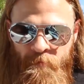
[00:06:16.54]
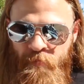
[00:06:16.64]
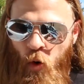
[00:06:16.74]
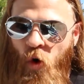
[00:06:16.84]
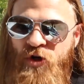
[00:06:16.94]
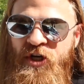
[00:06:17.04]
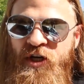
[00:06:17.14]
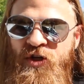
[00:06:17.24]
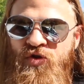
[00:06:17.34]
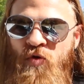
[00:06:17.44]
Portion
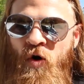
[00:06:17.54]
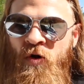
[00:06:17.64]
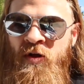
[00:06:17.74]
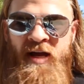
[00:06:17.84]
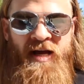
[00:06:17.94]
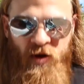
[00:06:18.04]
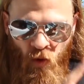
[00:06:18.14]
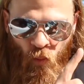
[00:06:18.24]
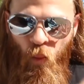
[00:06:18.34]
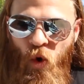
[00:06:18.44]
control,
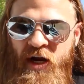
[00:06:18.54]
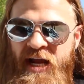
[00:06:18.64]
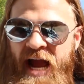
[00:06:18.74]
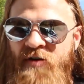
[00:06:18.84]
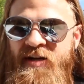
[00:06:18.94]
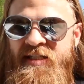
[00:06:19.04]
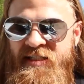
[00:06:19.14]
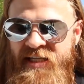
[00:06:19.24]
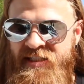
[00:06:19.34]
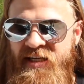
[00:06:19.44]
working out
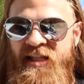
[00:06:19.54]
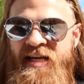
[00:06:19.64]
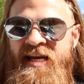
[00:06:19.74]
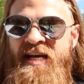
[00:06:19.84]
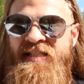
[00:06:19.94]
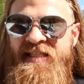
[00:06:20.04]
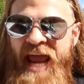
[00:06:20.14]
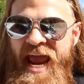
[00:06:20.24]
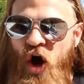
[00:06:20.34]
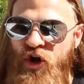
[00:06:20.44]
consistently,
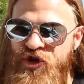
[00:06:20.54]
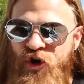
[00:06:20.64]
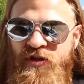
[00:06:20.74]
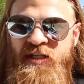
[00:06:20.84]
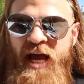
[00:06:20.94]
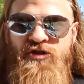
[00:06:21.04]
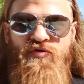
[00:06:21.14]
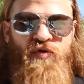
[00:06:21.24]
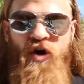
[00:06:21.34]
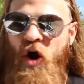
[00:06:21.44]
staying on your schedule
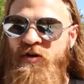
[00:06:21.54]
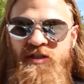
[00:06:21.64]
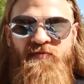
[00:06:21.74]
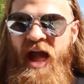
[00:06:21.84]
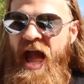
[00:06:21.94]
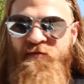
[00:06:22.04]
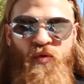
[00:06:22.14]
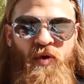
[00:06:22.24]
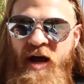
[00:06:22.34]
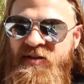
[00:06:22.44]
regardless of
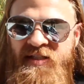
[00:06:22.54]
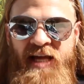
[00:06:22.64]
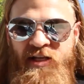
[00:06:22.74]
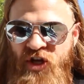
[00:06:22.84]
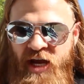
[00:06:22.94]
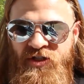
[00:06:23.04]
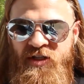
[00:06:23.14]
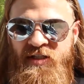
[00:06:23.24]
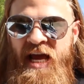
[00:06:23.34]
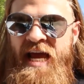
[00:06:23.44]
everyone else's that
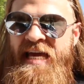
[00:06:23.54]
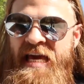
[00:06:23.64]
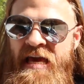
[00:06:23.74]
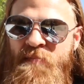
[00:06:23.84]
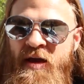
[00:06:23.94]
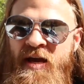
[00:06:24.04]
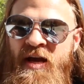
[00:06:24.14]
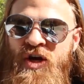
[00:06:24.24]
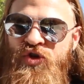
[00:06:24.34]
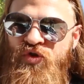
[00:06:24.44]
changes, keeping
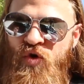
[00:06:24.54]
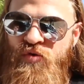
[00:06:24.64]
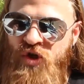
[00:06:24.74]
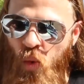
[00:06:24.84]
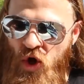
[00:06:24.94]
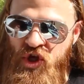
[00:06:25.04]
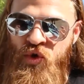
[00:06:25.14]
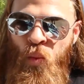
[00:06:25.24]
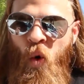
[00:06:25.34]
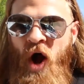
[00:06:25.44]
true to what
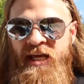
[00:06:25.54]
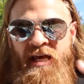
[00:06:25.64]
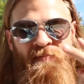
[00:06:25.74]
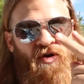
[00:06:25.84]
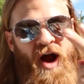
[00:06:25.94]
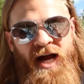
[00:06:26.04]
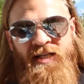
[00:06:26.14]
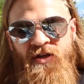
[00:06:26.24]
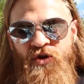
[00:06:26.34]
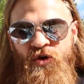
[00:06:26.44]
you want, keeping your
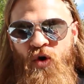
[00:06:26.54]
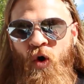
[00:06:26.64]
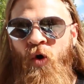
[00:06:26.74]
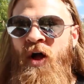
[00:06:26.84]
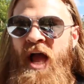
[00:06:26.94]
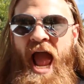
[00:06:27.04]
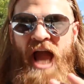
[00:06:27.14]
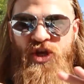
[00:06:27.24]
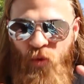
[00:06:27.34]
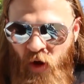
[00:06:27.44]
eyes on your goal,
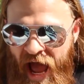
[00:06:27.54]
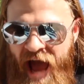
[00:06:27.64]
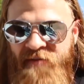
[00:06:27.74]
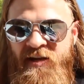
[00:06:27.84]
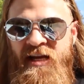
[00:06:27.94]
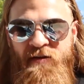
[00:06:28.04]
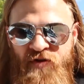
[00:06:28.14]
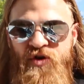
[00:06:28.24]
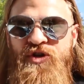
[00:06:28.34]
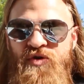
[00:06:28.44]
and you will have it. If
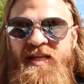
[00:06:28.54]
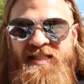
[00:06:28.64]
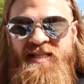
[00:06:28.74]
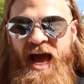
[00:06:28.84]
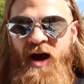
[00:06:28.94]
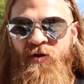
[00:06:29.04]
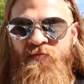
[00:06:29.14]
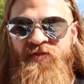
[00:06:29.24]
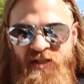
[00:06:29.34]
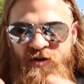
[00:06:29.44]
you could do this now,
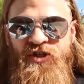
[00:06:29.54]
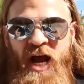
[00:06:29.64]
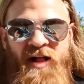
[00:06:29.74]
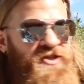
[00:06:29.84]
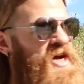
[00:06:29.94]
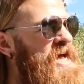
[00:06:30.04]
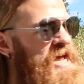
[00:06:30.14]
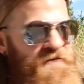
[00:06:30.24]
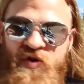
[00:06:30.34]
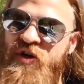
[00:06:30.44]
this is your challenge.
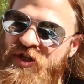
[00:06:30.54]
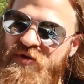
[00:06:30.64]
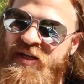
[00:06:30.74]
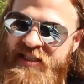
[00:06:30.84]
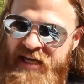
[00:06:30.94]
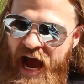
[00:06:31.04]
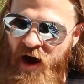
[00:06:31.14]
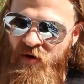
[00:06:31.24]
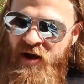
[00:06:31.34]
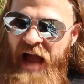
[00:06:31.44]
If you could do this
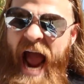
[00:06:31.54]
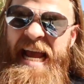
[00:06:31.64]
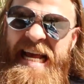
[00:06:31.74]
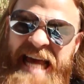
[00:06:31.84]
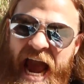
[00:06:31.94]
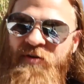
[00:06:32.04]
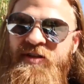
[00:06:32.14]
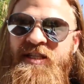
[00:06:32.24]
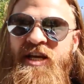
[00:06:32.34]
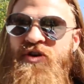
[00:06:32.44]
now, I
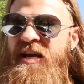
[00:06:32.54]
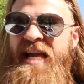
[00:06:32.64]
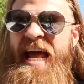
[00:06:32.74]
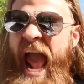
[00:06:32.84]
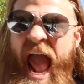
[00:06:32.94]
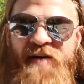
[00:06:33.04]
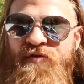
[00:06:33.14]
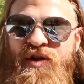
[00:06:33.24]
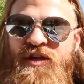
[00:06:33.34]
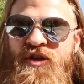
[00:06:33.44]
guarantee you can get
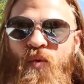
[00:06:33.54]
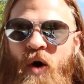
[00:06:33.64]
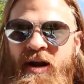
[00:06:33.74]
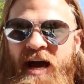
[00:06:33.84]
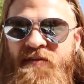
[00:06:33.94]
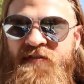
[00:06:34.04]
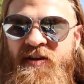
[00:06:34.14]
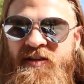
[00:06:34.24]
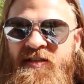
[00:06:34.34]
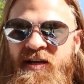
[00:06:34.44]
everything you want out of
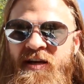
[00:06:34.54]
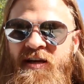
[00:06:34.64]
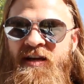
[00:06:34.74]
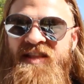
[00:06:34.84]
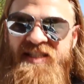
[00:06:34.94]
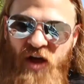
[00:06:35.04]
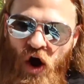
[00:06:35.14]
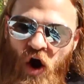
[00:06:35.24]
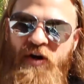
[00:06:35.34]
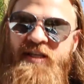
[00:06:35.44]
fitness. This is the
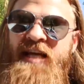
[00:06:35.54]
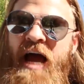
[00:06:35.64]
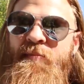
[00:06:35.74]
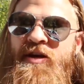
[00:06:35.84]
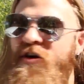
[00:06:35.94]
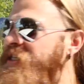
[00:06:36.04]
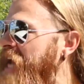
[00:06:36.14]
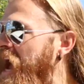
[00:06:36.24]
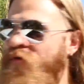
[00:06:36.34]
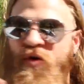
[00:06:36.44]
hardest time of year because
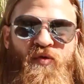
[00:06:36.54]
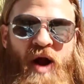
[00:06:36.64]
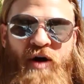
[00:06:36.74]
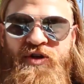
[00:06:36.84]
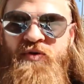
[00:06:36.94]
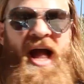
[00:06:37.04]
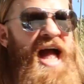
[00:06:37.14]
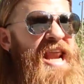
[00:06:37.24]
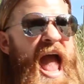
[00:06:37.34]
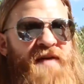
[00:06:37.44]
everyone around you
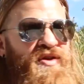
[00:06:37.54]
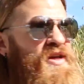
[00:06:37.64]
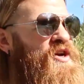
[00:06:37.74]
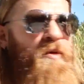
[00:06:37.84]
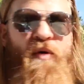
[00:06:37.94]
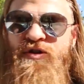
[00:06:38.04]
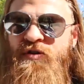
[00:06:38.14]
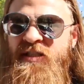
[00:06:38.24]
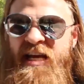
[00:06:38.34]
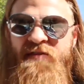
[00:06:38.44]
and everything
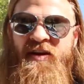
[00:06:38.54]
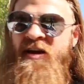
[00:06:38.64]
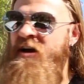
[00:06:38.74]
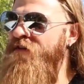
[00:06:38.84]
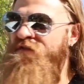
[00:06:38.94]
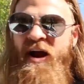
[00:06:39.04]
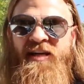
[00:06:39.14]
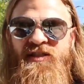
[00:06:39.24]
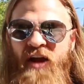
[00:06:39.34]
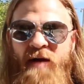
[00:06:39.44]
commercials, TV,
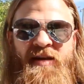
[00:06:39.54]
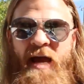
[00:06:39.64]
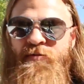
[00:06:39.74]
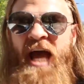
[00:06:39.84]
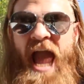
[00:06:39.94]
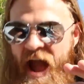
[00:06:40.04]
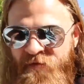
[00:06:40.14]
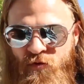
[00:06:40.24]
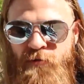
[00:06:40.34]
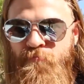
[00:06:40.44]
friends, family, neighbors
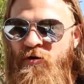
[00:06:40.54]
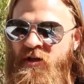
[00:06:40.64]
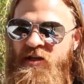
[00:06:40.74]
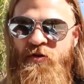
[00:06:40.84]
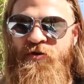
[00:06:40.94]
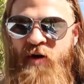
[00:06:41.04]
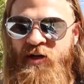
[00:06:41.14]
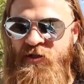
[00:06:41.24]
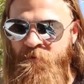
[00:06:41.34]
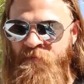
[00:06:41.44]
everyone's pulling the other
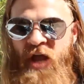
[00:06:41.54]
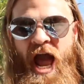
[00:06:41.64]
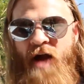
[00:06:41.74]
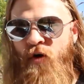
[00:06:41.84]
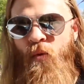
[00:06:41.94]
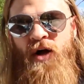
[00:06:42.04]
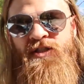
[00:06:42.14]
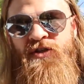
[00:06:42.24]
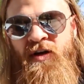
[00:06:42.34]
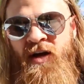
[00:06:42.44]
direction. Everyone
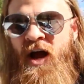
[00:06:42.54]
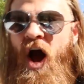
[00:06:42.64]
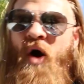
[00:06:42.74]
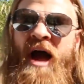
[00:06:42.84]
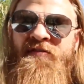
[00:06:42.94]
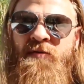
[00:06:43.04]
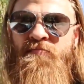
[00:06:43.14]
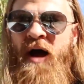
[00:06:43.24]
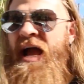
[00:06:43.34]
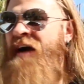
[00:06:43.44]
wants you to, oh, have some
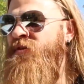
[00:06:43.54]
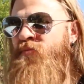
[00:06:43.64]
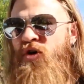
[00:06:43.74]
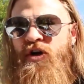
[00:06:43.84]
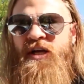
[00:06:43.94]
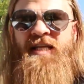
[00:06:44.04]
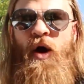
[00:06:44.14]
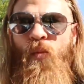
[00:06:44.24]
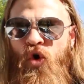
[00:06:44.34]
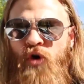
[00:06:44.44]
pie, have some cookies
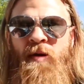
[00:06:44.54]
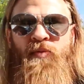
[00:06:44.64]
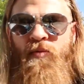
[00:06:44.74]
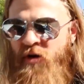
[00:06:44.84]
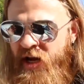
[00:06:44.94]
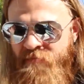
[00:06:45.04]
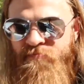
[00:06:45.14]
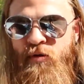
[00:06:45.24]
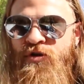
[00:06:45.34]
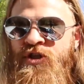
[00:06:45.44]
at work. People are bringing in
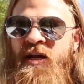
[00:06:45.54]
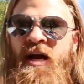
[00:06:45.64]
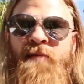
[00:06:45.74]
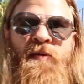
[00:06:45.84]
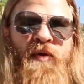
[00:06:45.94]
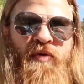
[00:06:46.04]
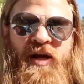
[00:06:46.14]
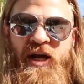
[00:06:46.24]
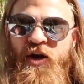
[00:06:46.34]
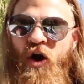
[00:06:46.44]
bullshit. People are
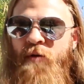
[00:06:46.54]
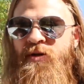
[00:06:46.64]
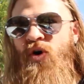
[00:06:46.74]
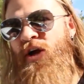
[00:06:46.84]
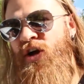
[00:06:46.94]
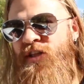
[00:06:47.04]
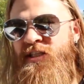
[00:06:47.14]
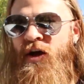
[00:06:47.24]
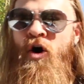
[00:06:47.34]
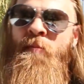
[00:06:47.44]
bringing in garbage. Oh, I cooked
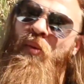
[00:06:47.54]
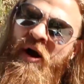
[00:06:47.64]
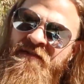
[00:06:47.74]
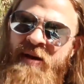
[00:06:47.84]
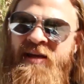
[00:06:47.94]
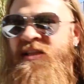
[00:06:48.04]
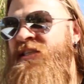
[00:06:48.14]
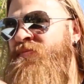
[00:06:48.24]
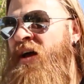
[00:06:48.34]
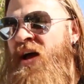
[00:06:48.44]
this at home. My wife baked
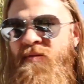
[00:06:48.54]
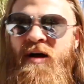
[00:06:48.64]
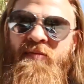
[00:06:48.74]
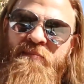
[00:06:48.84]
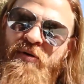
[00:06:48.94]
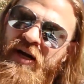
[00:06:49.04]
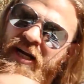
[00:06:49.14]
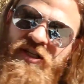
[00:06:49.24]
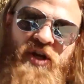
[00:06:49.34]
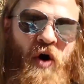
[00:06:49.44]
this. My blah, blah, blah. Bringing
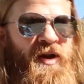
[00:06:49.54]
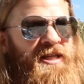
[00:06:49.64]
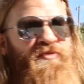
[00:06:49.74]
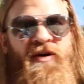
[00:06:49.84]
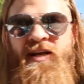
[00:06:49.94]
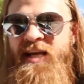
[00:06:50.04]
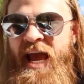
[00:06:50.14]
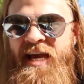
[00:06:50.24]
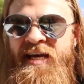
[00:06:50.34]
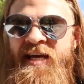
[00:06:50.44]
in donuts, bringing in
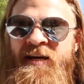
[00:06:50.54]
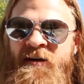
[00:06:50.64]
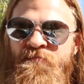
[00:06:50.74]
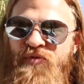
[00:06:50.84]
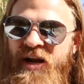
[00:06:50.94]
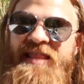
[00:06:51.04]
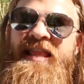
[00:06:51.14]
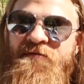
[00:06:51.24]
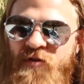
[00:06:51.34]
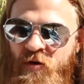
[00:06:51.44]
cake, bringing in
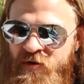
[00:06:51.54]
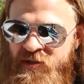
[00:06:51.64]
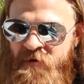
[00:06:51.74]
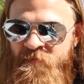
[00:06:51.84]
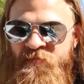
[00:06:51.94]
leftovers